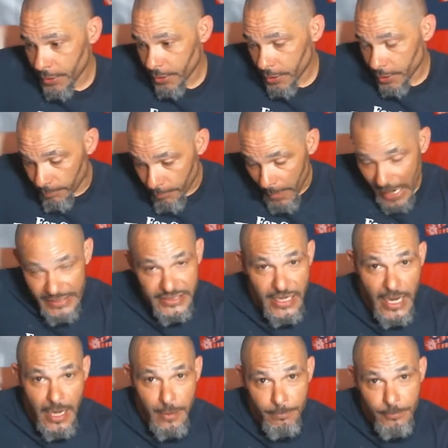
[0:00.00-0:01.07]
and my
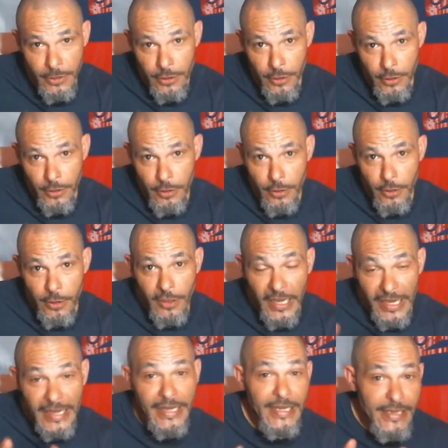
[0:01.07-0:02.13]
job
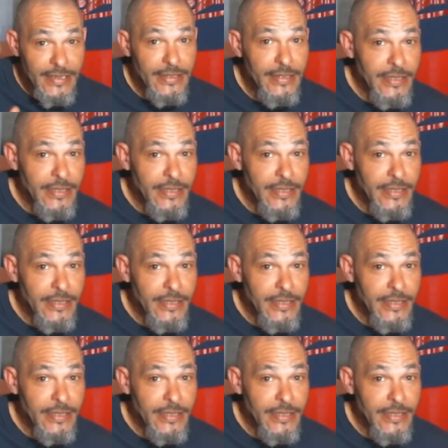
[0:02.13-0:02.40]
and